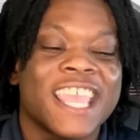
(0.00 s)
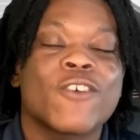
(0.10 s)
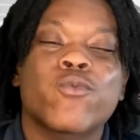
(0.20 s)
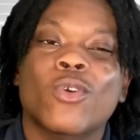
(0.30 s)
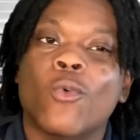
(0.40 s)

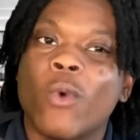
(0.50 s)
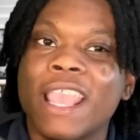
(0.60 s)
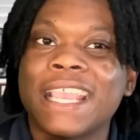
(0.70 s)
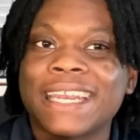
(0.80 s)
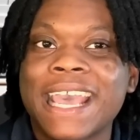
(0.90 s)
if we're
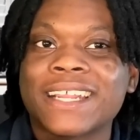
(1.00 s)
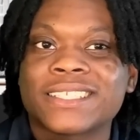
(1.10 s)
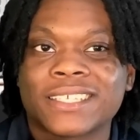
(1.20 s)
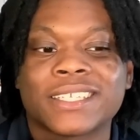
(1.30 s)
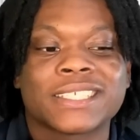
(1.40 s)
weighing that
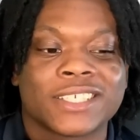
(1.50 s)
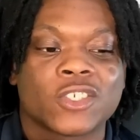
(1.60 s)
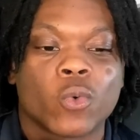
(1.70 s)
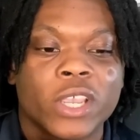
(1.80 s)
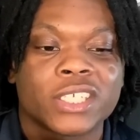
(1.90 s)
into the
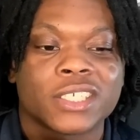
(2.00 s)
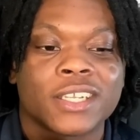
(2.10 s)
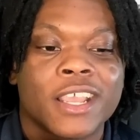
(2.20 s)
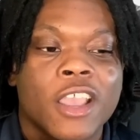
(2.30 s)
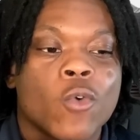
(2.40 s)
situation,